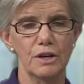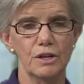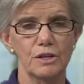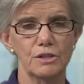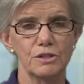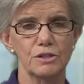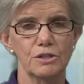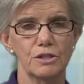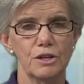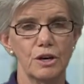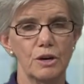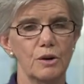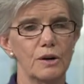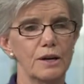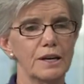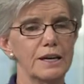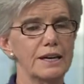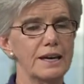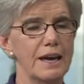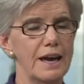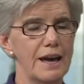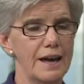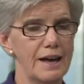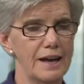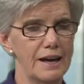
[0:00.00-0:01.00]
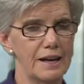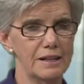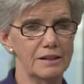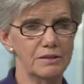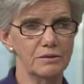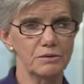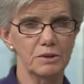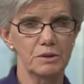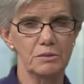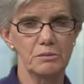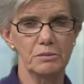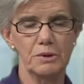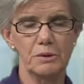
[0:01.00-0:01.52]
So again,
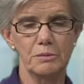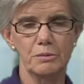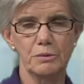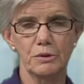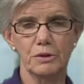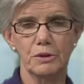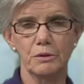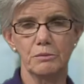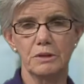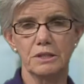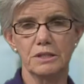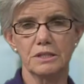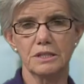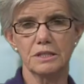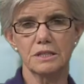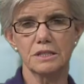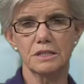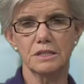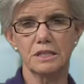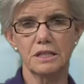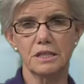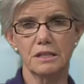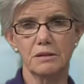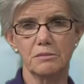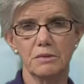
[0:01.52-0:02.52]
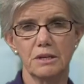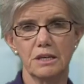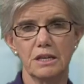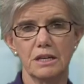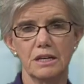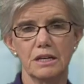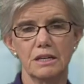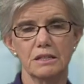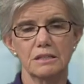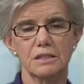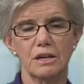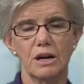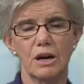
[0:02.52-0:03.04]
when people come in to see me,
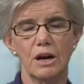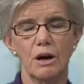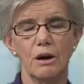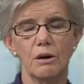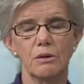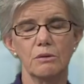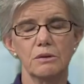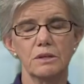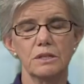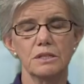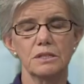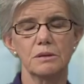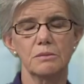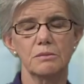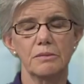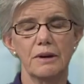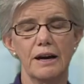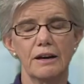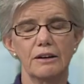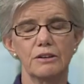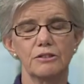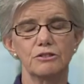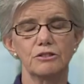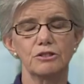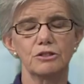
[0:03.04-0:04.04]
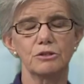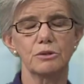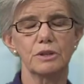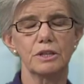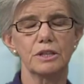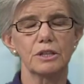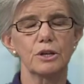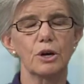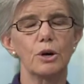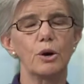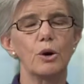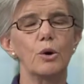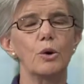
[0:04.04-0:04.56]
it's always about doing
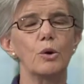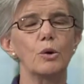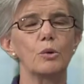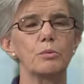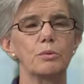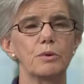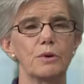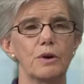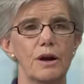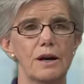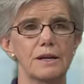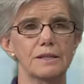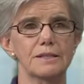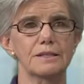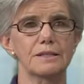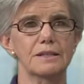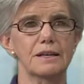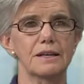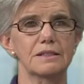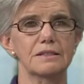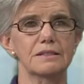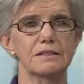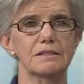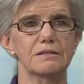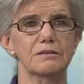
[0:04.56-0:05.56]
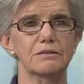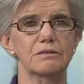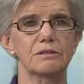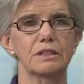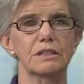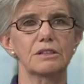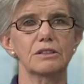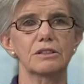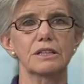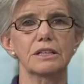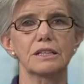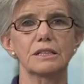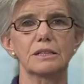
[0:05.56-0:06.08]
the whole process. We
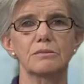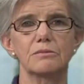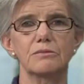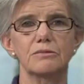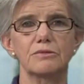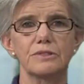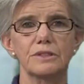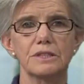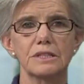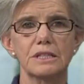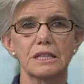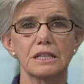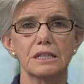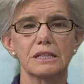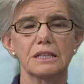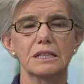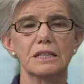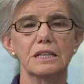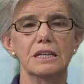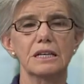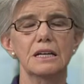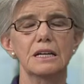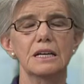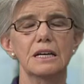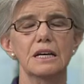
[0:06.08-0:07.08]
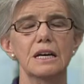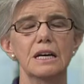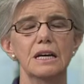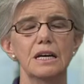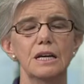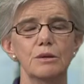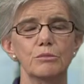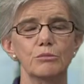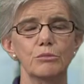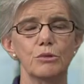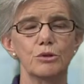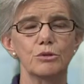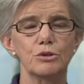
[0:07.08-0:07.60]
look at them physically,
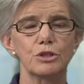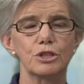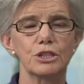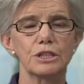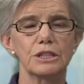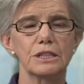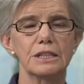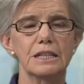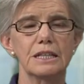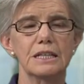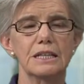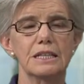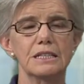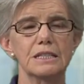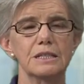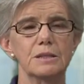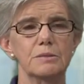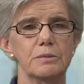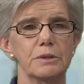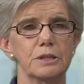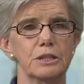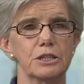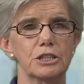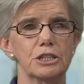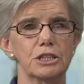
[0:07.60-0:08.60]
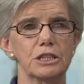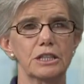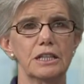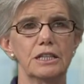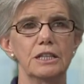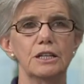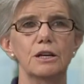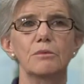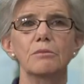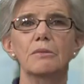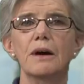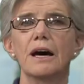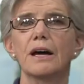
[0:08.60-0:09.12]
emotionally, and spiritually,
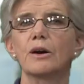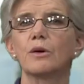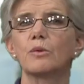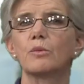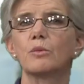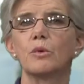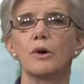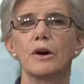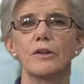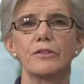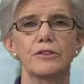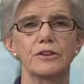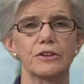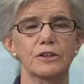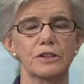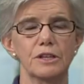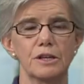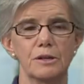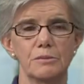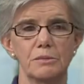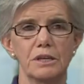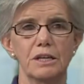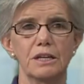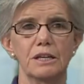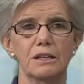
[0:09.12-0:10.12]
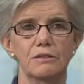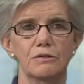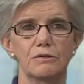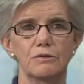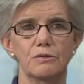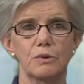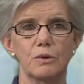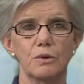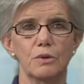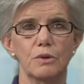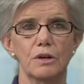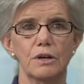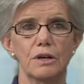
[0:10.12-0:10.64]
no matter what they're coming in
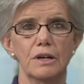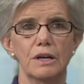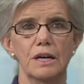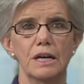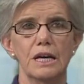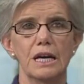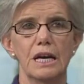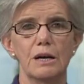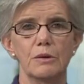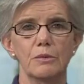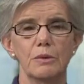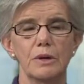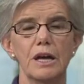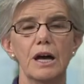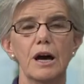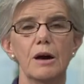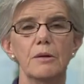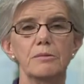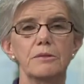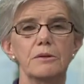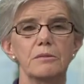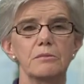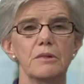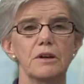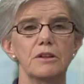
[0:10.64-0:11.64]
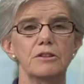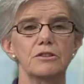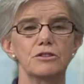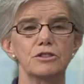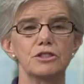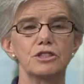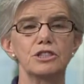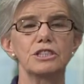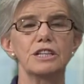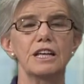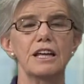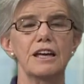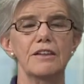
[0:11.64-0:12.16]
for. And we help them
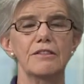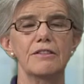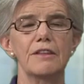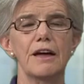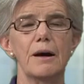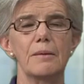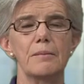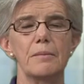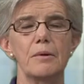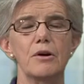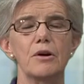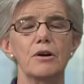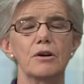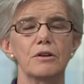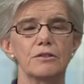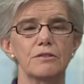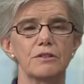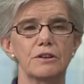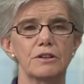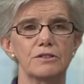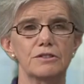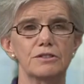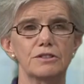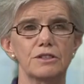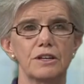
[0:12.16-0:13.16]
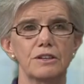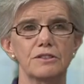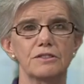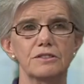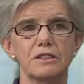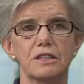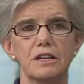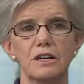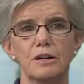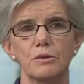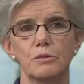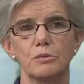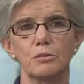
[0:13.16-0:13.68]
understand that part of themselves
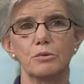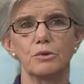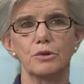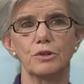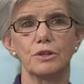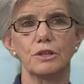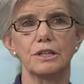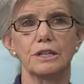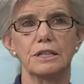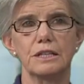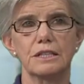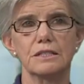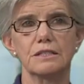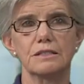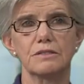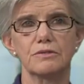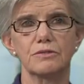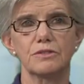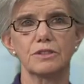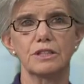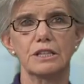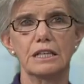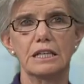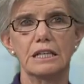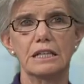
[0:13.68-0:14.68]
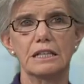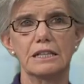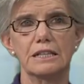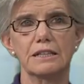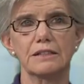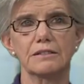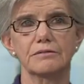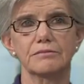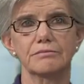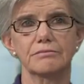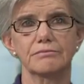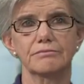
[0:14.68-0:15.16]
and how important it is for the healing.